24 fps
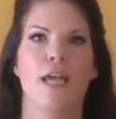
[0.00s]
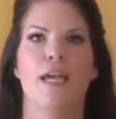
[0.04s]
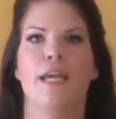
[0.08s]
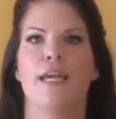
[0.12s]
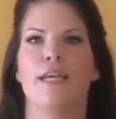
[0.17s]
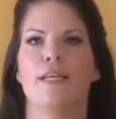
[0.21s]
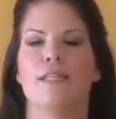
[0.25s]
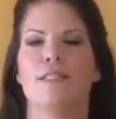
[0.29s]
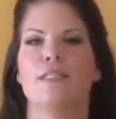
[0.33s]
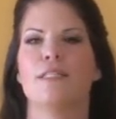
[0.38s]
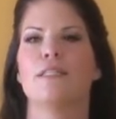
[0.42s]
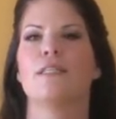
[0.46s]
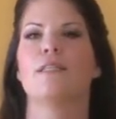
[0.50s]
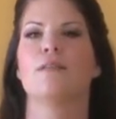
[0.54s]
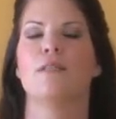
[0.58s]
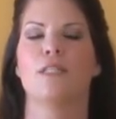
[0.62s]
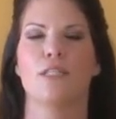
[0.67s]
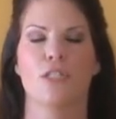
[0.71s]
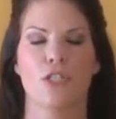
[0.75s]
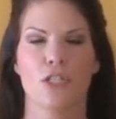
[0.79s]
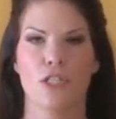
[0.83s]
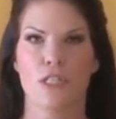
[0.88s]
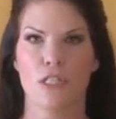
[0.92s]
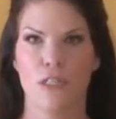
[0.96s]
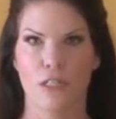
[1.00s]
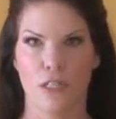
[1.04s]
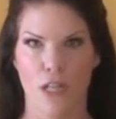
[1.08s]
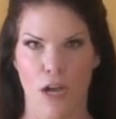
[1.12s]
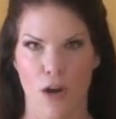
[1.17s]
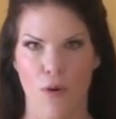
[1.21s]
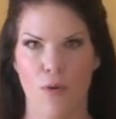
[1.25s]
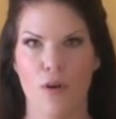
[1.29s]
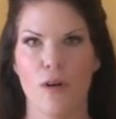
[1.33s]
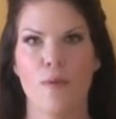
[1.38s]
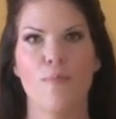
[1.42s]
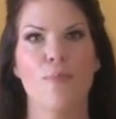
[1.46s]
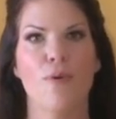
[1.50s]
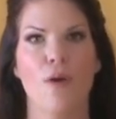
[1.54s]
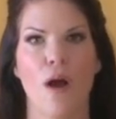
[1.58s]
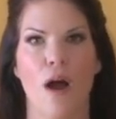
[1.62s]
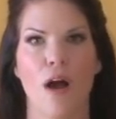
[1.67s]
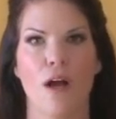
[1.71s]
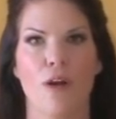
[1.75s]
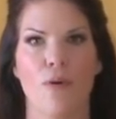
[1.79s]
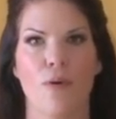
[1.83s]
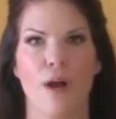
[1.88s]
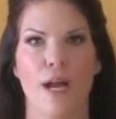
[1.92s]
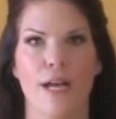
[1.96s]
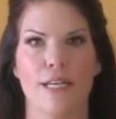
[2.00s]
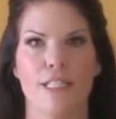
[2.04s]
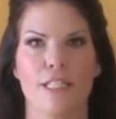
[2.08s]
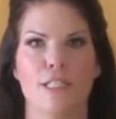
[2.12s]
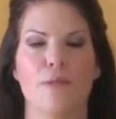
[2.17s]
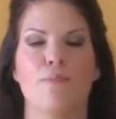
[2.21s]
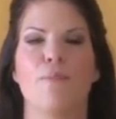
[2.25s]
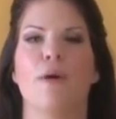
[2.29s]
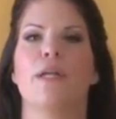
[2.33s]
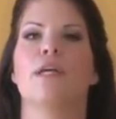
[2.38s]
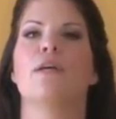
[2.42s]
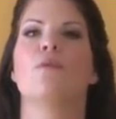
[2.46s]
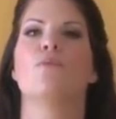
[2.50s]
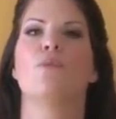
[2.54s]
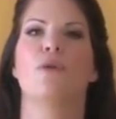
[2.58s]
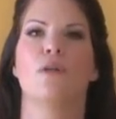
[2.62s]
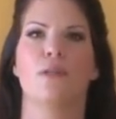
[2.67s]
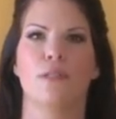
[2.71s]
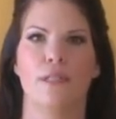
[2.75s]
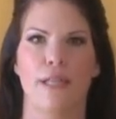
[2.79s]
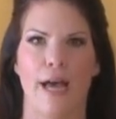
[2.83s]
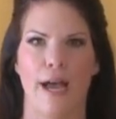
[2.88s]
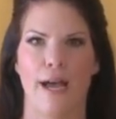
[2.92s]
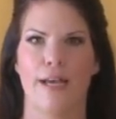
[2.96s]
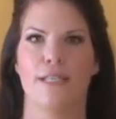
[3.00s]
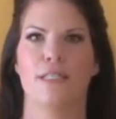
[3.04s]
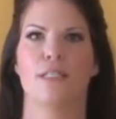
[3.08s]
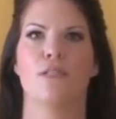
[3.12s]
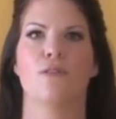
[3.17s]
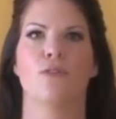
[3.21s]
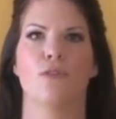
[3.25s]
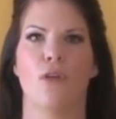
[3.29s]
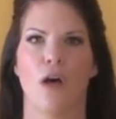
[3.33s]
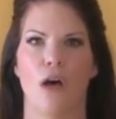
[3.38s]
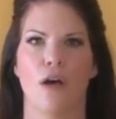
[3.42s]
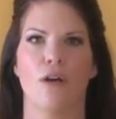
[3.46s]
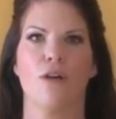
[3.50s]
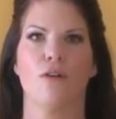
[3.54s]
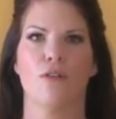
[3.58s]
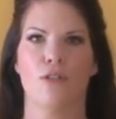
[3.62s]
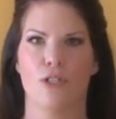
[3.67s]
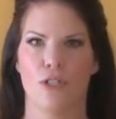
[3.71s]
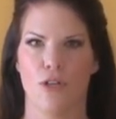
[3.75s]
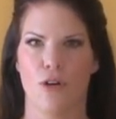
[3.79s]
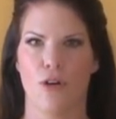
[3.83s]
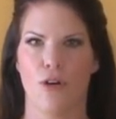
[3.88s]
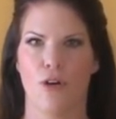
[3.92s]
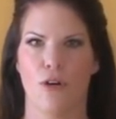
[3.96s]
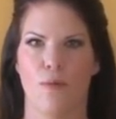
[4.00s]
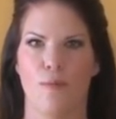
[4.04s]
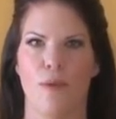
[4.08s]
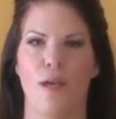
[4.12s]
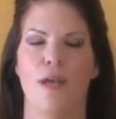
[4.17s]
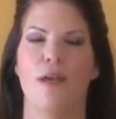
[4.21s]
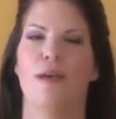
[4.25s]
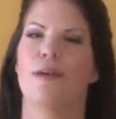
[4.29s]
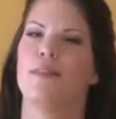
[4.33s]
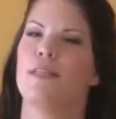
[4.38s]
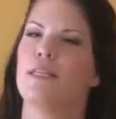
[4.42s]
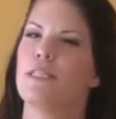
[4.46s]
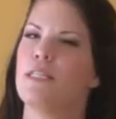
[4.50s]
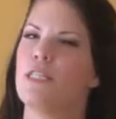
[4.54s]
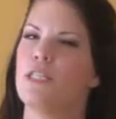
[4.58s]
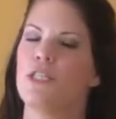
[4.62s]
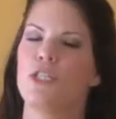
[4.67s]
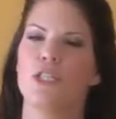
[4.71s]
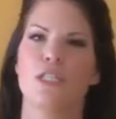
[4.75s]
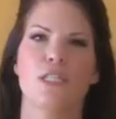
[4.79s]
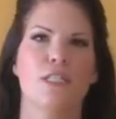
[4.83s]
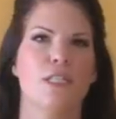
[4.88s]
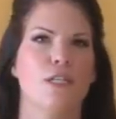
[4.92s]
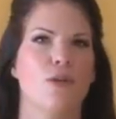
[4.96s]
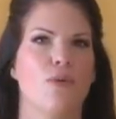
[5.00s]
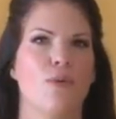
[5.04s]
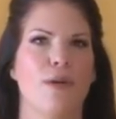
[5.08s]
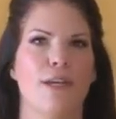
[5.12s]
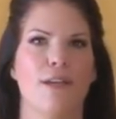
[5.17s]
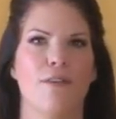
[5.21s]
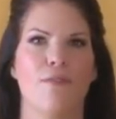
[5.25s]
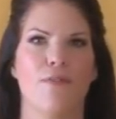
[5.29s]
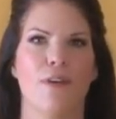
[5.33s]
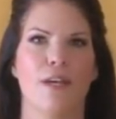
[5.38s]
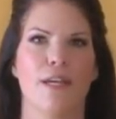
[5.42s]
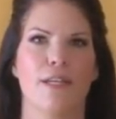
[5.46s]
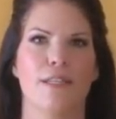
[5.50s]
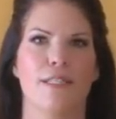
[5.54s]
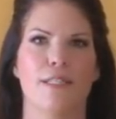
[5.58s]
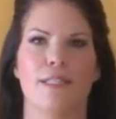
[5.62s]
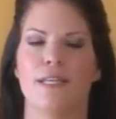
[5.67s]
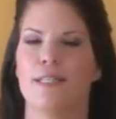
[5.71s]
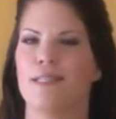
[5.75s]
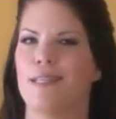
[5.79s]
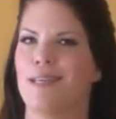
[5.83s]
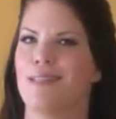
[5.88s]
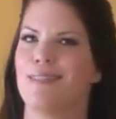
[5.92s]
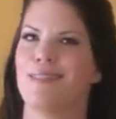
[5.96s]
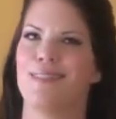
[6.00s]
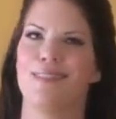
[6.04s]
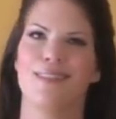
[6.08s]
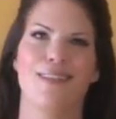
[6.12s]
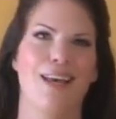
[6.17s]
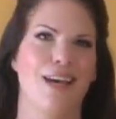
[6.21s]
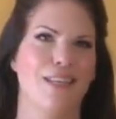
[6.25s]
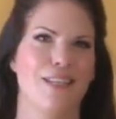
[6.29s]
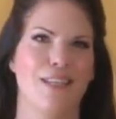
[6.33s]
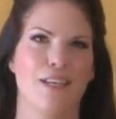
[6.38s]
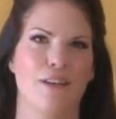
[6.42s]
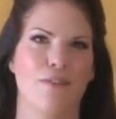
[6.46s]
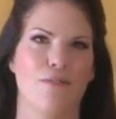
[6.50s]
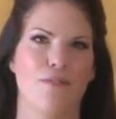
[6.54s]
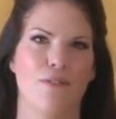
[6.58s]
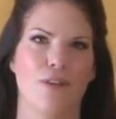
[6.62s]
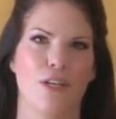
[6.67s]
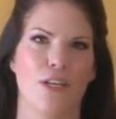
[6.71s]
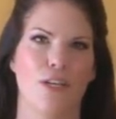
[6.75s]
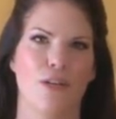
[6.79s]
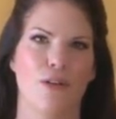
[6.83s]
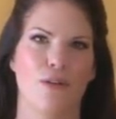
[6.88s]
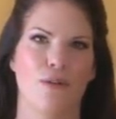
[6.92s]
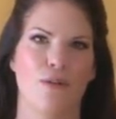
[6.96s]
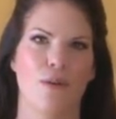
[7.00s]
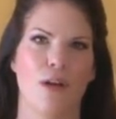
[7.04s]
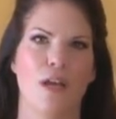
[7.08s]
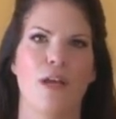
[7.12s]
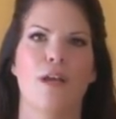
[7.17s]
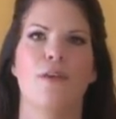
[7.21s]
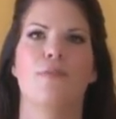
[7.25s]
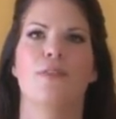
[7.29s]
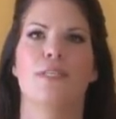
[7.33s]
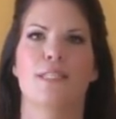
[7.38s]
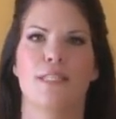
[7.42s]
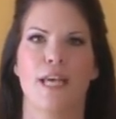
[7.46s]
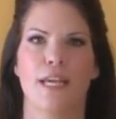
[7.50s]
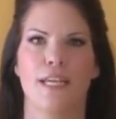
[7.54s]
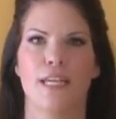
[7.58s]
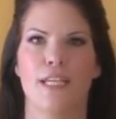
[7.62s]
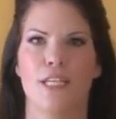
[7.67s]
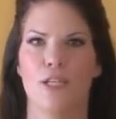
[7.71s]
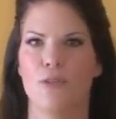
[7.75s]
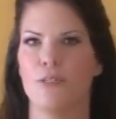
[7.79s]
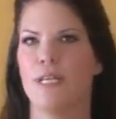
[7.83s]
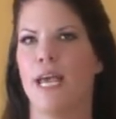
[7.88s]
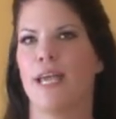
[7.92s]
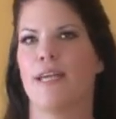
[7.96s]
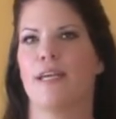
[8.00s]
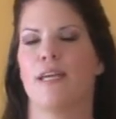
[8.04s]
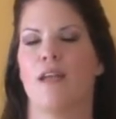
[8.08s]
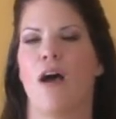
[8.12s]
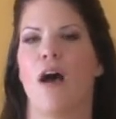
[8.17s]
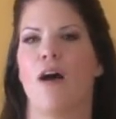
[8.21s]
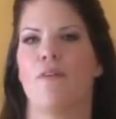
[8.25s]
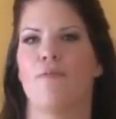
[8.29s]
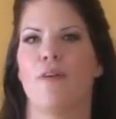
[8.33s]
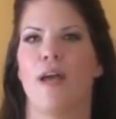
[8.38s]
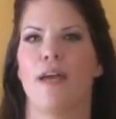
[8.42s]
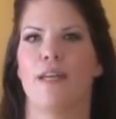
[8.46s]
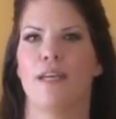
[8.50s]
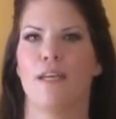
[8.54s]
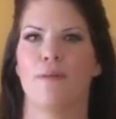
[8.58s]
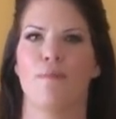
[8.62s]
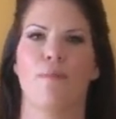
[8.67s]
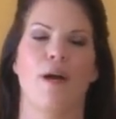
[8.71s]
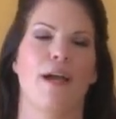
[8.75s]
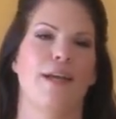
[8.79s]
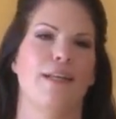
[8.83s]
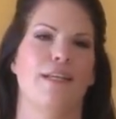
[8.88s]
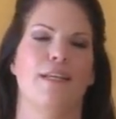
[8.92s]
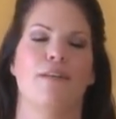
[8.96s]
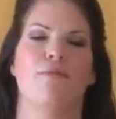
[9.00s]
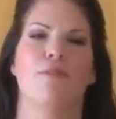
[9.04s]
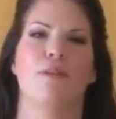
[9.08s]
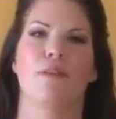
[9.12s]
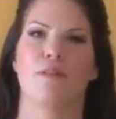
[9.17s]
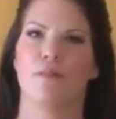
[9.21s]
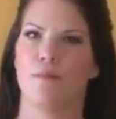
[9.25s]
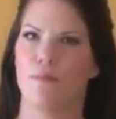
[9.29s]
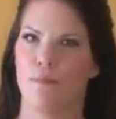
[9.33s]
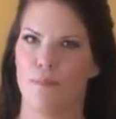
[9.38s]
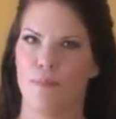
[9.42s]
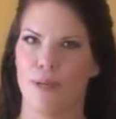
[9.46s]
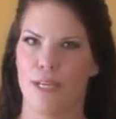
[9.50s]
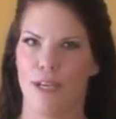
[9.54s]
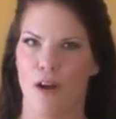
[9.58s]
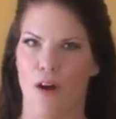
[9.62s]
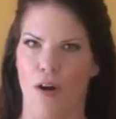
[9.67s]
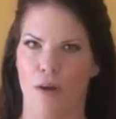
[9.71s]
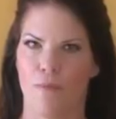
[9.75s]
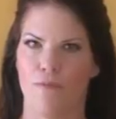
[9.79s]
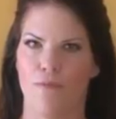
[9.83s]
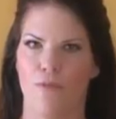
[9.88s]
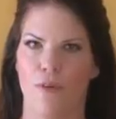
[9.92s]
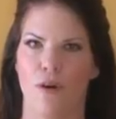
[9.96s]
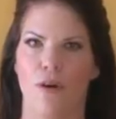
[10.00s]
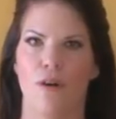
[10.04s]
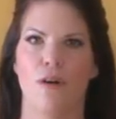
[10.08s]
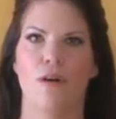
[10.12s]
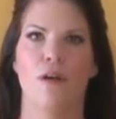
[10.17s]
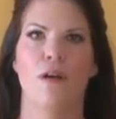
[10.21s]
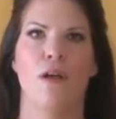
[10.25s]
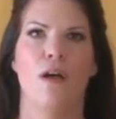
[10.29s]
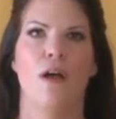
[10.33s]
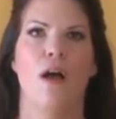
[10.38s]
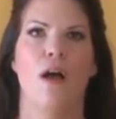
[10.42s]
It's slower progress, but it will last longer term. This is just a quick fix that does nothing for you the second you take it off, and it might even be harmful.